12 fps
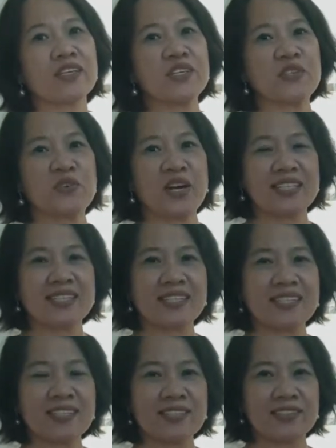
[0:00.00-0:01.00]
you
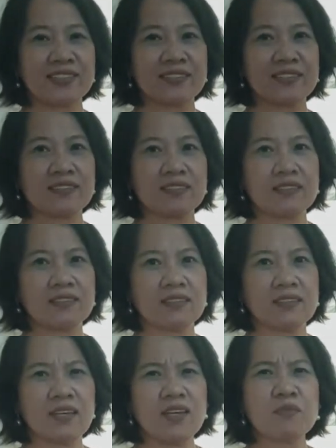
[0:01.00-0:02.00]
want to do.
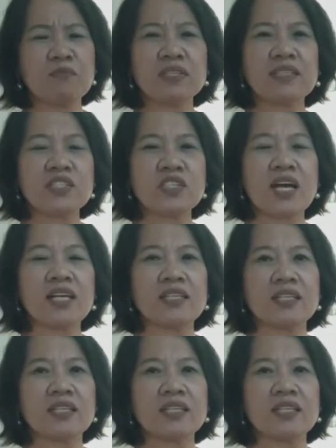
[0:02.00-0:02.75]
But the